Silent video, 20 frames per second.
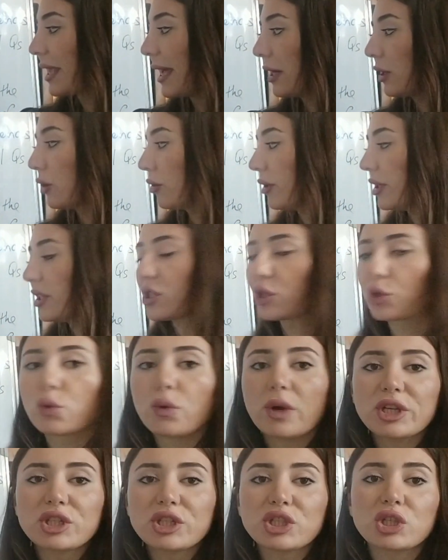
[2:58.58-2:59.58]
category is the
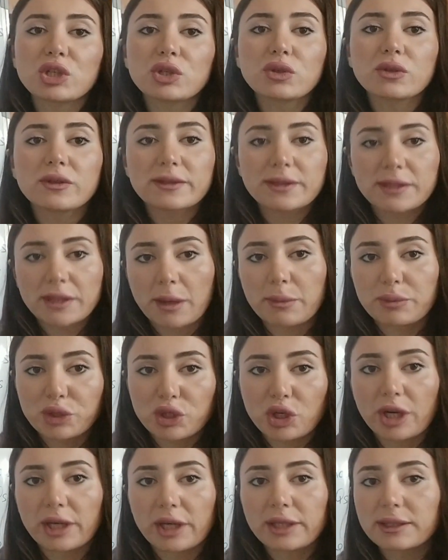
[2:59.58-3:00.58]
question to the
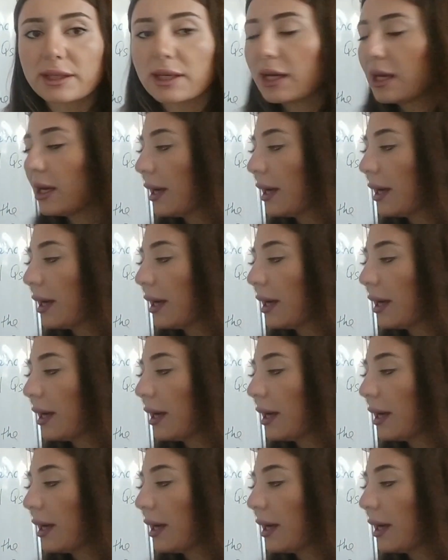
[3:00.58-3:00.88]
subject,